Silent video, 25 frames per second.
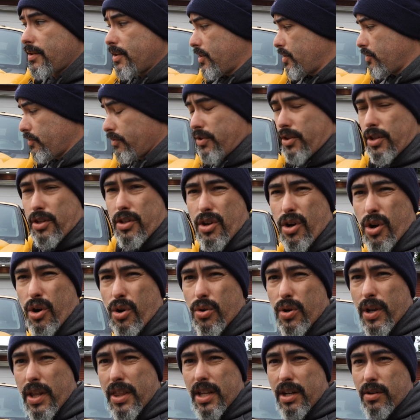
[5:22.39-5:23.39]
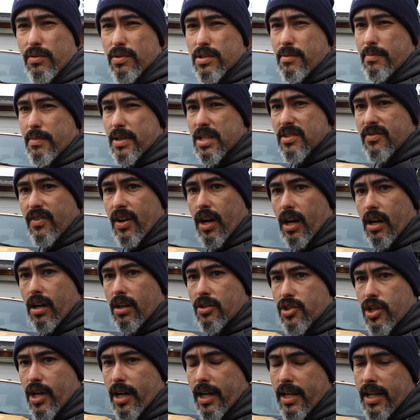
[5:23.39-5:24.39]
the code, I think, was a misfire.
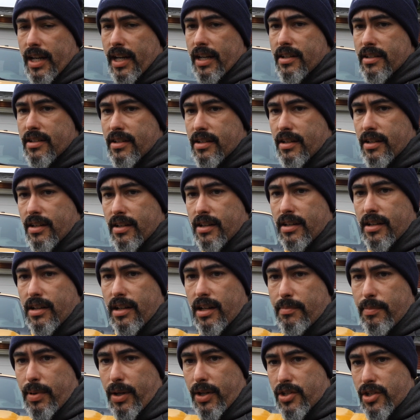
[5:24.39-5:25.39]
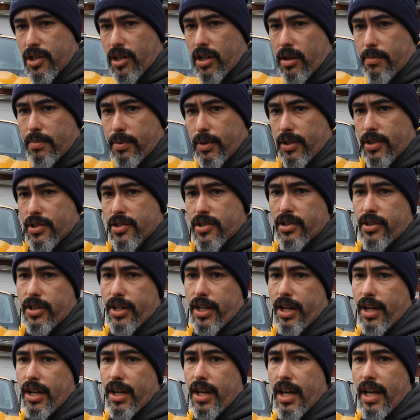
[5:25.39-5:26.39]
I'll try and get a picture up on the
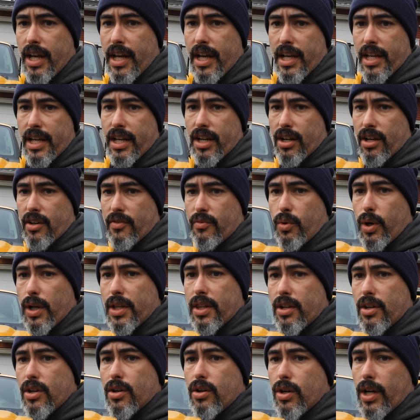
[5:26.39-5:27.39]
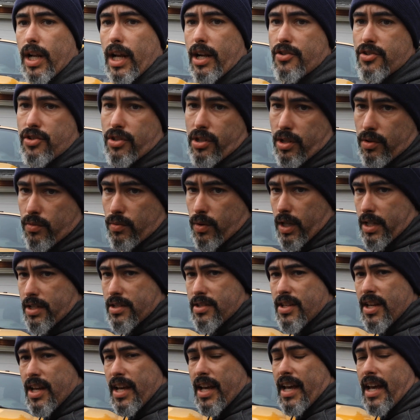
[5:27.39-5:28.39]
screen here of what the code actually
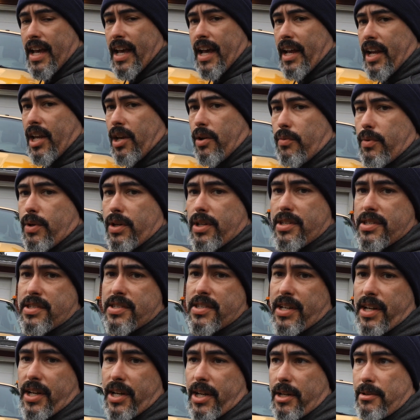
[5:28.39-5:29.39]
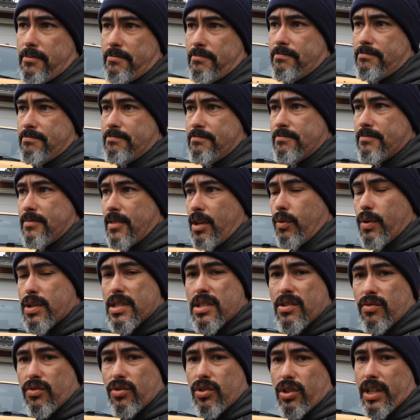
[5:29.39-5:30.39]
was. And it
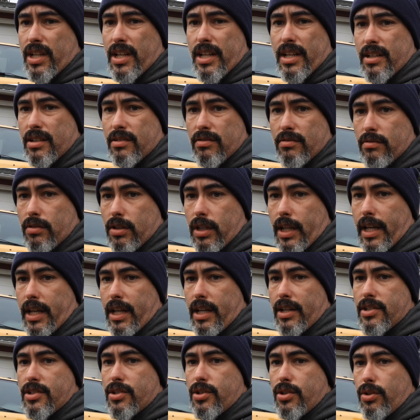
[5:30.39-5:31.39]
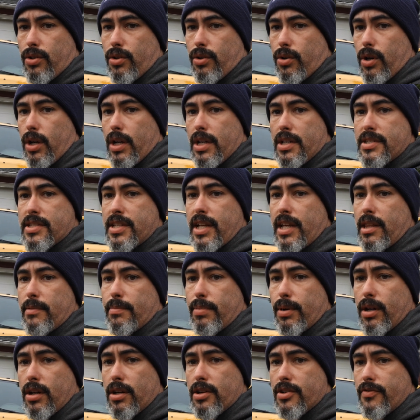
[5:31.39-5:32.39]
wasn't really related to, say, the
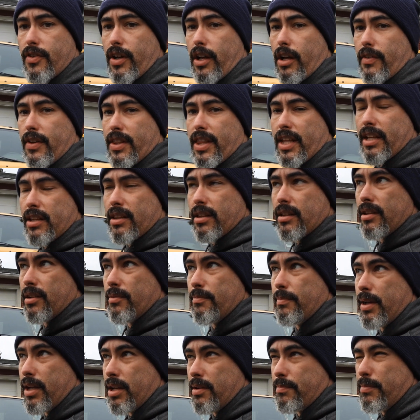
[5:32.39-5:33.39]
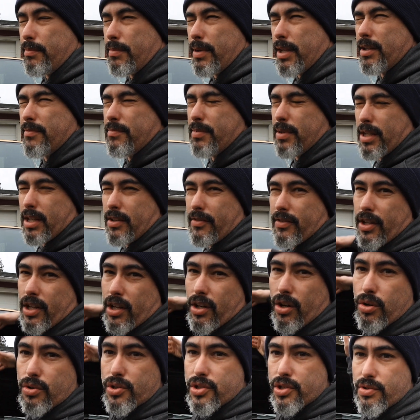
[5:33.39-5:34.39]
purge valve. I think there may have been even
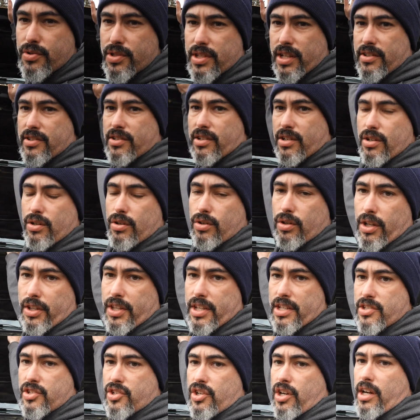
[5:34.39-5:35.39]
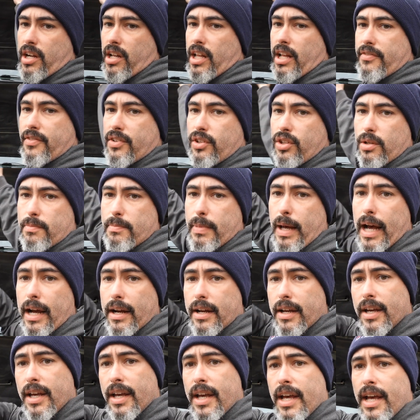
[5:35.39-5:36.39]
an O2 sensor code on this truck. I'll have to look back.